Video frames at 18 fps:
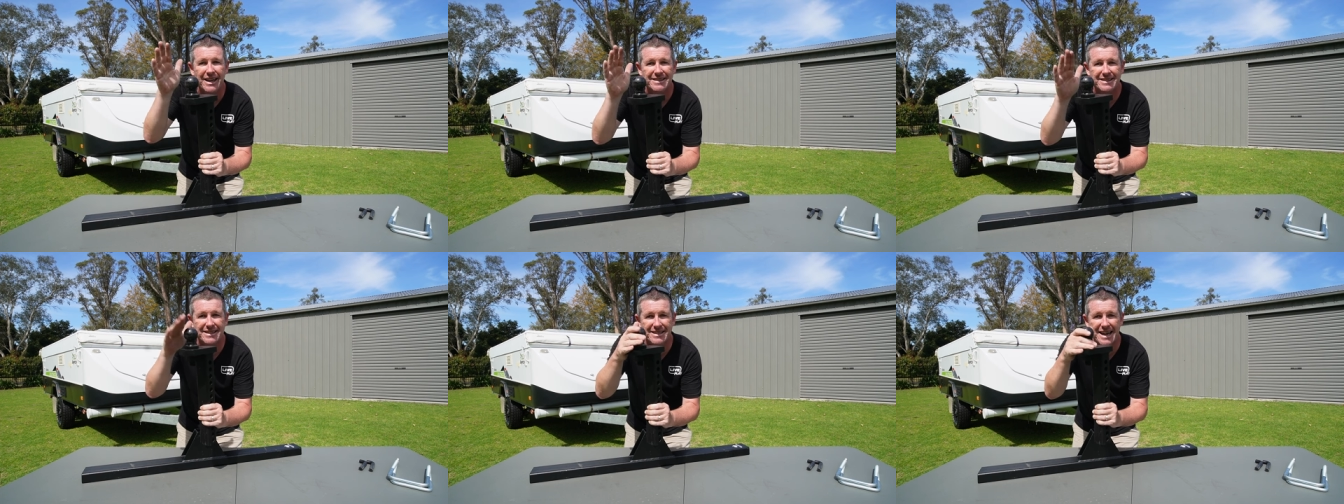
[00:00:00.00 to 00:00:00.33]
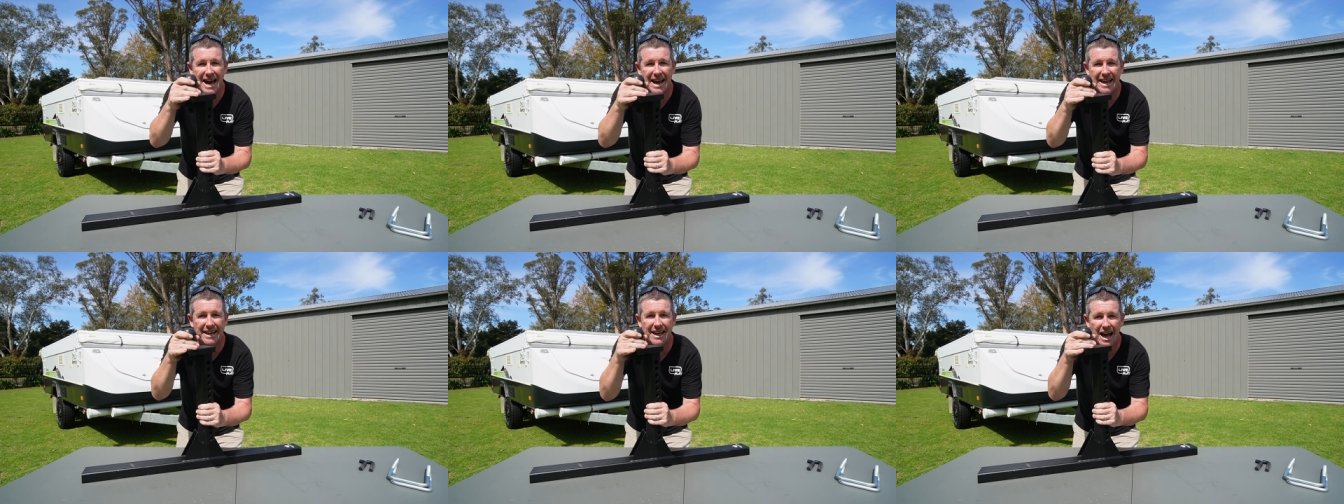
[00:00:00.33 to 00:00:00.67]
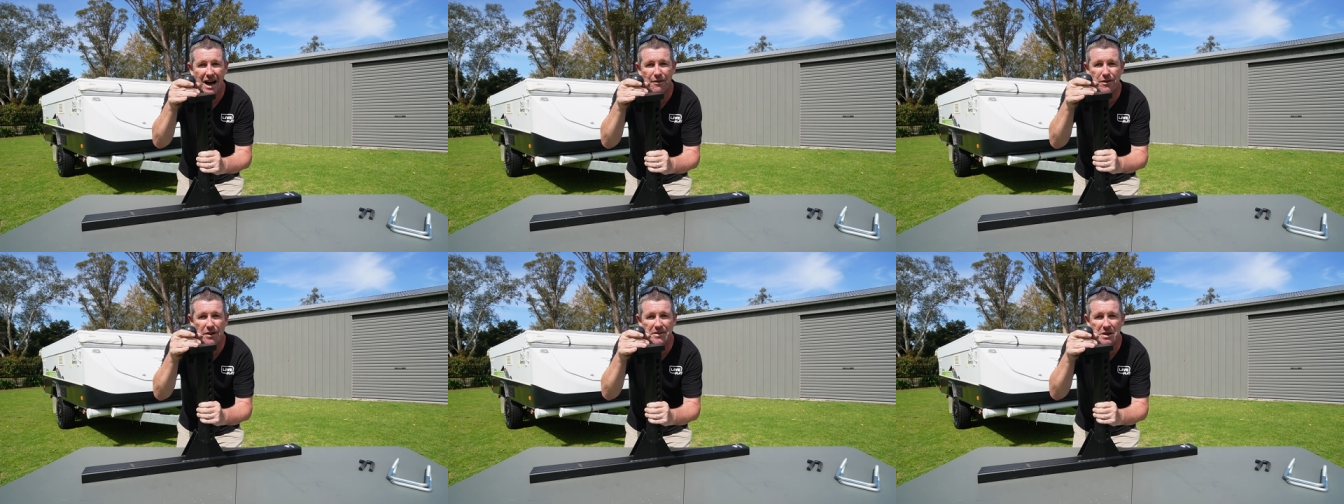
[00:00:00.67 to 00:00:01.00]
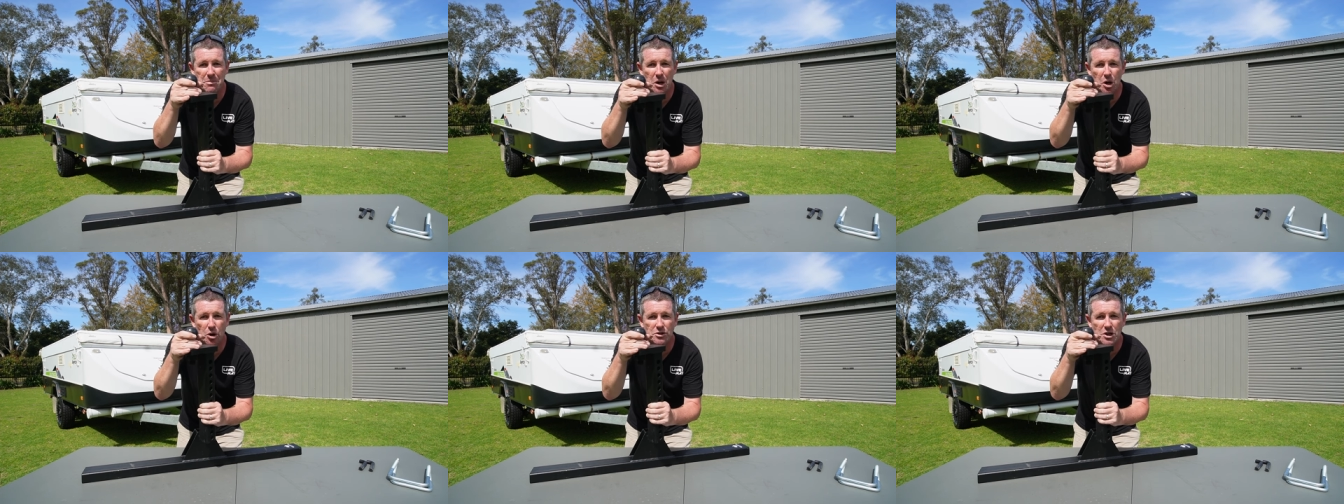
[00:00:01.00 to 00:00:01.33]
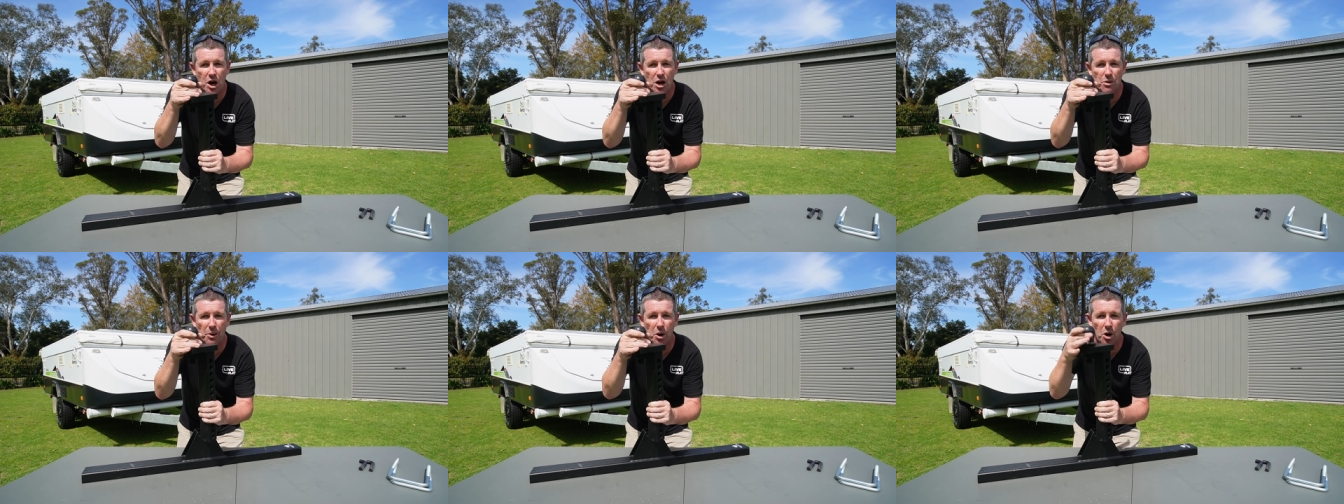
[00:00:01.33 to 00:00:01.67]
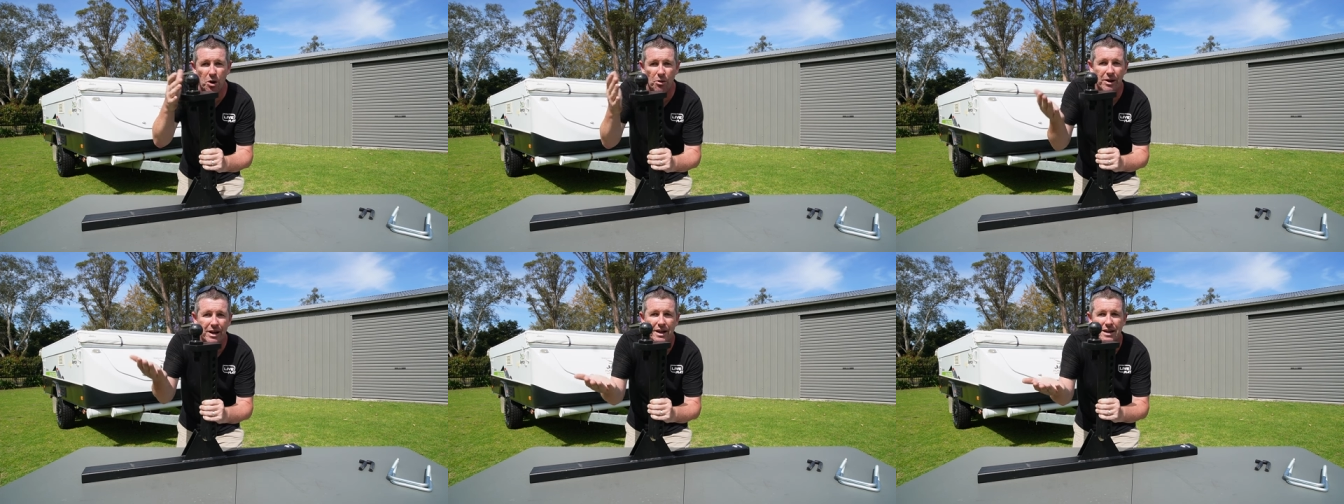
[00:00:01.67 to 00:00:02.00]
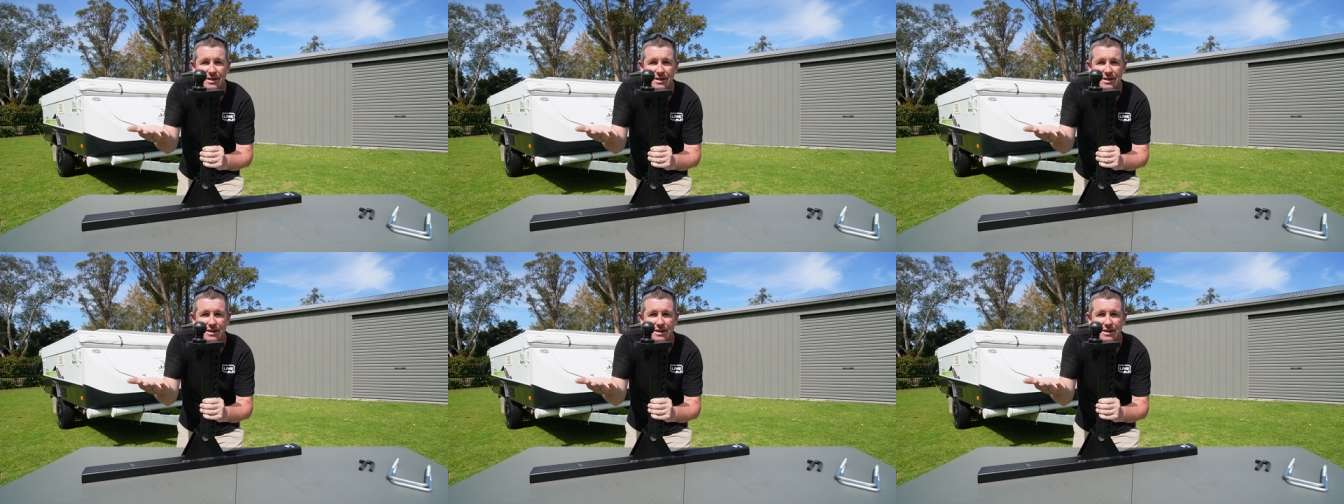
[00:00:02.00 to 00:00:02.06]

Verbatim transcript: to take a 50mm tow ball.